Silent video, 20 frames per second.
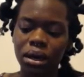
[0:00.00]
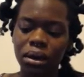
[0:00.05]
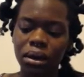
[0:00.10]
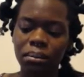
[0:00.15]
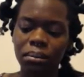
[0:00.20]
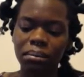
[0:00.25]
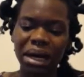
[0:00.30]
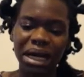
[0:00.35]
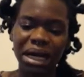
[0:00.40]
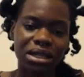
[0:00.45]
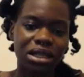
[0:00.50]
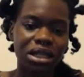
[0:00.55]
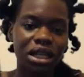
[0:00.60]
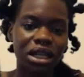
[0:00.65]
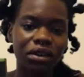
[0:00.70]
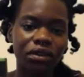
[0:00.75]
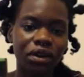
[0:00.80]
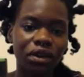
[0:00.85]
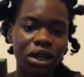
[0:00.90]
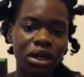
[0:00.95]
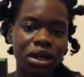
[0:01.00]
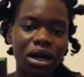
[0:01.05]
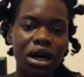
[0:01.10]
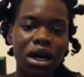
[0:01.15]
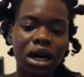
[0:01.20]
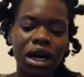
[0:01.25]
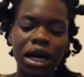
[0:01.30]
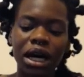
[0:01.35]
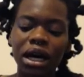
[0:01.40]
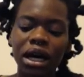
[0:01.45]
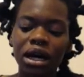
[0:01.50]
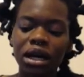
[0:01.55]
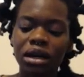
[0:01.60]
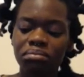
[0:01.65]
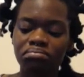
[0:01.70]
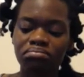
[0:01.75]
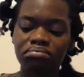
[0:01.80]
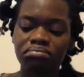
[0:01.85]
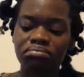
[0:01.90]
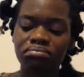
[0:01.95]
bacteria,
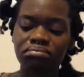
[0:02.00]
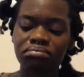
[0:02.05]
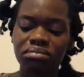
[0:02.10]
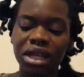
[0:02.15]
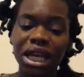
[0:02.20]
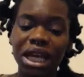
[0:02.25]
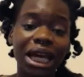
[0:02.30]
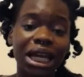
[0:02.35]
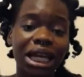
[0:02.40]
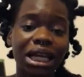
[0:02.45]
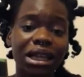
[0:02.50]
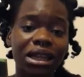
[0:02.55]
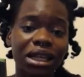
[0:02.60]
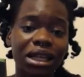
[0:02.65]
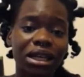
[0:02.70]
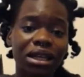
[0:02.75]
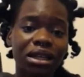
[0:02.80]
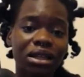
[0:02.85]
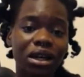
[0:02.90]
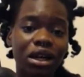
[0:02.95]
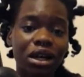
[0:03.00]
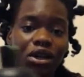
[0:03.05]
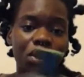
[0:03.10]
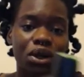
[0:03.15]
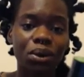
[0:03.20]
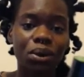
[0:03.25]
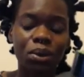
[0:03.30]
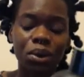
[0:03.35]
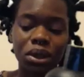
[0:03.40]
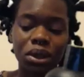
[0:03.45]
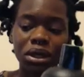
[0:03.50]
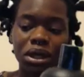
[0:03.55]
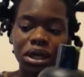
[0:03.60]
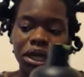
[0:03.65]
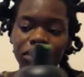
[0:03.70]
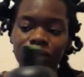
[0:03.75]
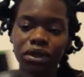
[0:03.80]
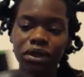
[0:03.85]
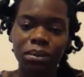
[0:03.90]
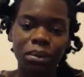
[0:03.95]
anything that I don't want
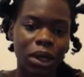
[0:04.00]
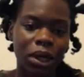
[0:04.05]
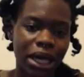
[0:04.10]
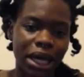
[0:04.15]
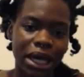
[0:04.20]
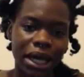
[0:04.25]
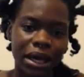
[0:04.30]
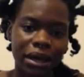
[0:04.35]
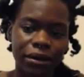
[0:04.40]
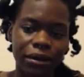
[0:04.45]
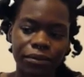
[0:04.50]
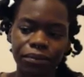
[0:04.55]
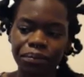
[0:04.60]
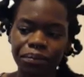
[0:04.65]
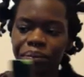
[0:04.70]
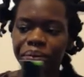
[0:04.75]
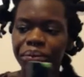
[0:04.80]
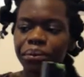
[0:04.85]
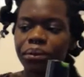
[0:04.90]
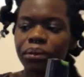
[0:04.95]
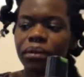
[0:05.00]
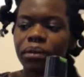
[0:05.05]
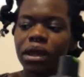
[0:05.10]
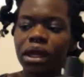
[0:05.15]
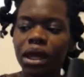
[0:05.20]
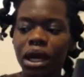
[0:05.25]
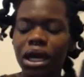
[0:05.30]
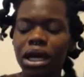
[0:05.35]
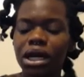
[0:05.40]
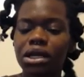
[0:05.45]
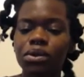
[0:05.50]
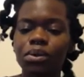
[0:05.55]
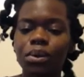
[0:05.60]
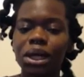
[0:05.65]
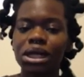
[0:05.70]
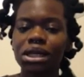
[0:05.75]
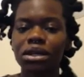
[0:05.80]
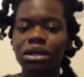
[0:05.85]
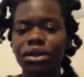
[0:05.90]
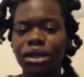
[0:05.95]
left in my hair, as well
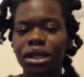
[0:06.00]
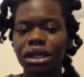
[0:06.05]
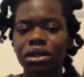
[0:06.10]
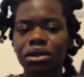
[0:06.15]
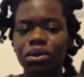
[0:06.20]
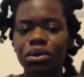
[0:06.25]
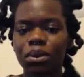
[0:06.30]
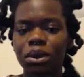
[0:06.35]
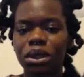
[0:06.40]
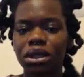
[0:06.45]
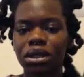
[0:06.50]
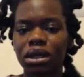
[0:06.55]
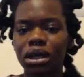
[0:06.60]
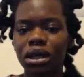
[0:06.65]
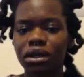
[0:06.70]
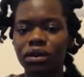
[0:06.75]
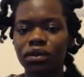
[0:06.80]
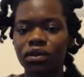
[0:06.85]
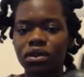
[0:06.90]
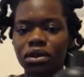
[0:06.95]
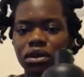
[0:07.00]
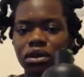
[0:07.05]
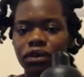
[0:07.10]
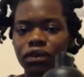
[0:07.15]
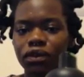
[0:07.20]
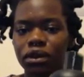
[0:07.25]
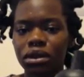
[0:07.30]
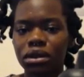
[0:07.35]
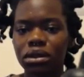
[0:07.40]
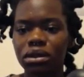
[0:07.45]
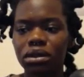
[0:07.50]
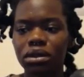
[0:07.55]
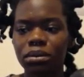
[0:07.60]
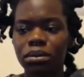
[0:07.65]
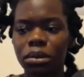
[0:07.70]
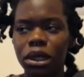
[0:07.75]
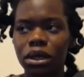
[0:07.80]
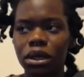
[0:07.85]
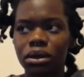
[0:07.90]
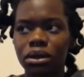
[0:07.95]
as this, which kind of softens the
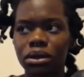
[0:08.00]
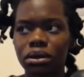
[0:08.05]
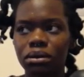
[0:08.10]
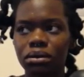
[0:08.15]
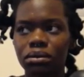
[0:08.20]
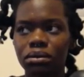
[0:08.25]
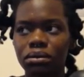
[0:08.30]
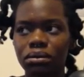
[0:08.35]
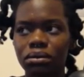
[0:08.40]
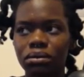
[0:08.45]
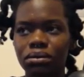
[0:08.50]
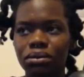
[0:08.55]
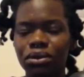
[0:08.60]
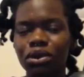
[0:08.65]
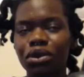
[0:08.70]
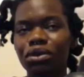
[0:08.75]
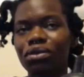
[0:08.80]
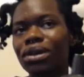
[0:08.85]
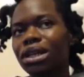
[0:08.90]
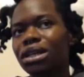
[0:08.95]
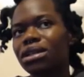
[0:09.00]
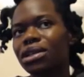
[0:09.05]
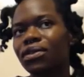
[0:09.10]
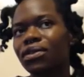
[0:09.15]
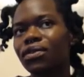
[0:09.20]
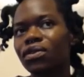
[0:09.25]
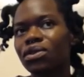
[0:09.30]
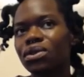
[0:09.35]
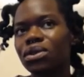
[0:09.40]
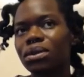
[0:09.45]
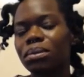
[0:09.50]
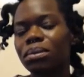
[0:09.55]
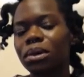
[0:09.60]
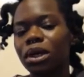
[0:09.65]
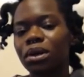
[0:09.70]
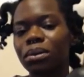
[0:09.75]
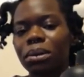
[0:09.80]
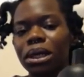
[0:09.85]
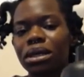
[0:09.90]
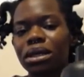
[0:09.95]
bow. Not really softens the bow,
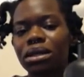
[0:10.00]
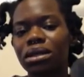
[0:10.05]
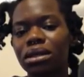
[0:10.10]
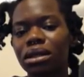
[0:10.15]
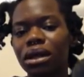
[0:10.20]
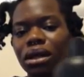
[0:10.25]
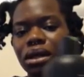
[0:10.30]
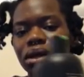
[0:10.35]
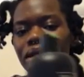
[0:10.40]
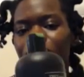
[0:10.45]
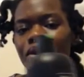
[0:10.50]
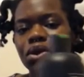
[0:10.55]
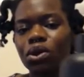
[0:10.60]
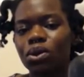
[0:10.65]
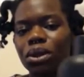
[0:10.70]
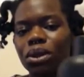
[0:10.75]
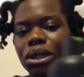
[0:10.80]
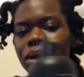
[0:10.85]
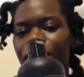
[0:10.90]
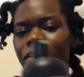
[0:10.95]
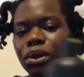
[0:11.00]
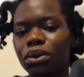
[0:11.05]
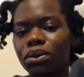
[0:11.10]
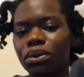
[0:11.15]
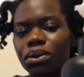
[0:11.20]
but it's like two shampoos.